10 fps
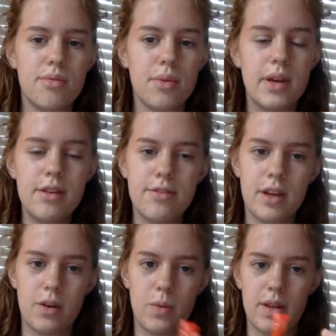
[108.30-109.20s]
3
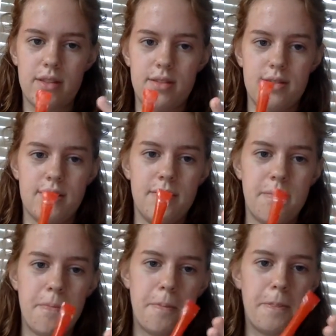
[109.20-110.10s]
finger widths
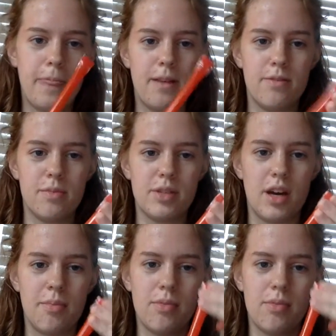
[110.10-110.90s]
from the top